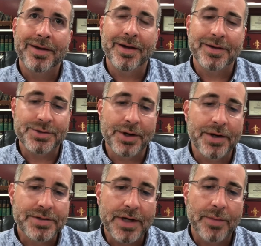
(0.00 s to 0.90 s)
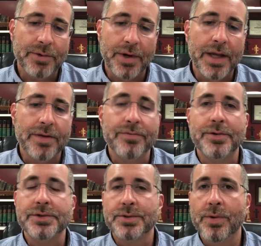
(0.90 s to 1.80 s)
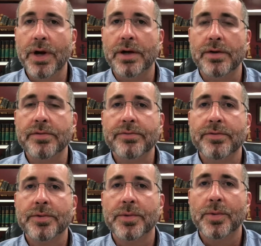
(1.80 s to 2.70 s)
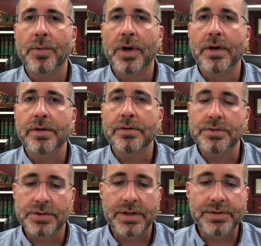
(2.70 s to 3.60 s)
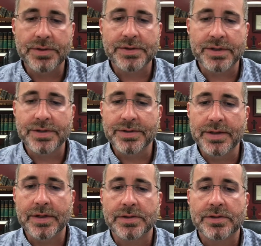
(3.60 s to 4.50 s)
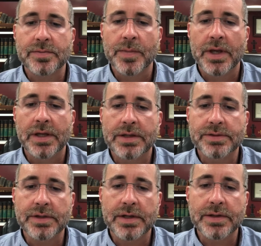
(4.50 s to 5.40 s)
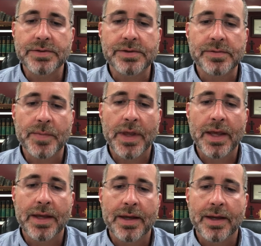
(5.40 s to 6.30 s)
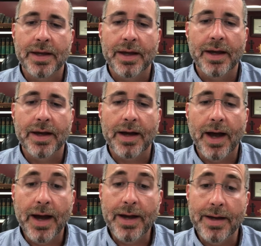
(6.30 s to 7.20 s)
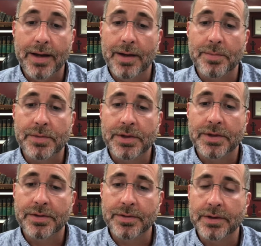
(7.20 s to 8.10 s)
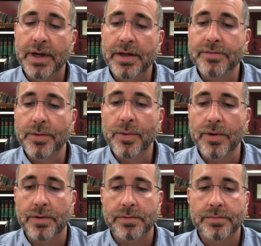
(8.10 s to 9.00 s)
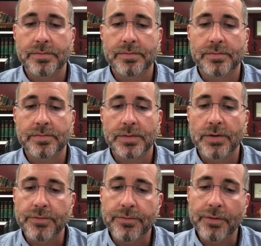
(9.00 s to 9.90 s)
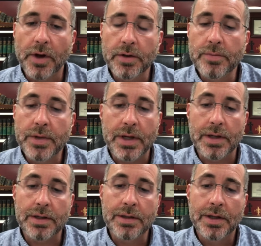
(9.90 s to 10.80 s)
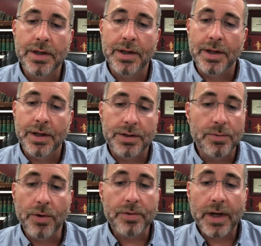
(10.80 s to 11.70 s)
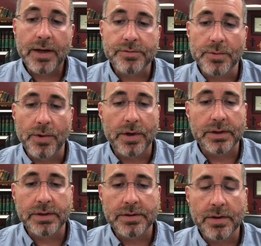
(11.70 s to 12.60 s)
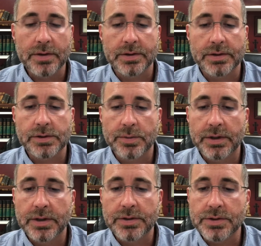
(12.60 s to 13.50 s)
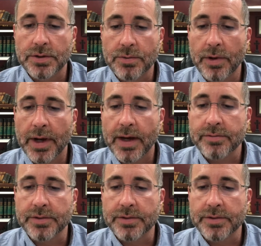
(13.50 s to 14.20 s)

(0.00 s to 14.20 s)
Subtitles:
John chapter 8 and verse 12, where Jesus says this. He says, "I am the light of the world. If you follow me, you won't have to walk in darkness because you will have the